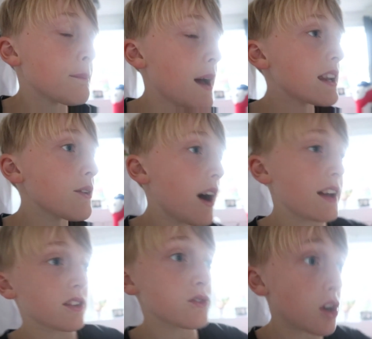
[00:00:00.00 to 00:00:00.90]

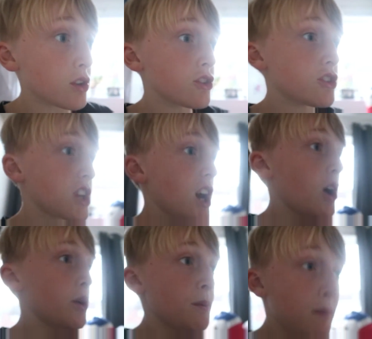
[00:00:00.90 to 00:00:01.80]
Pennywise, I've told you to
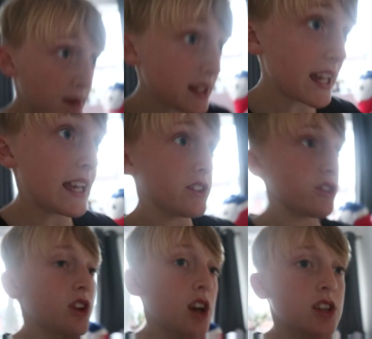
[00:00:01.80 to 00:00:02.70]
go.
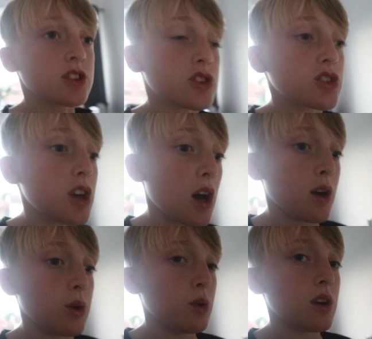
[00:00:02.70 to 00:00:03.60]
Please, just
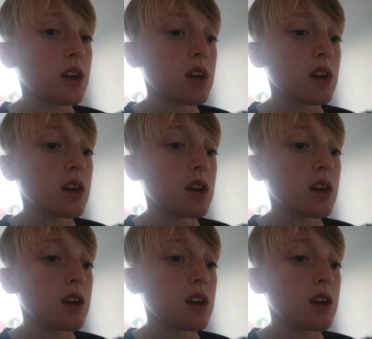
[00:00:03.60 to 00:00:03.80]
go.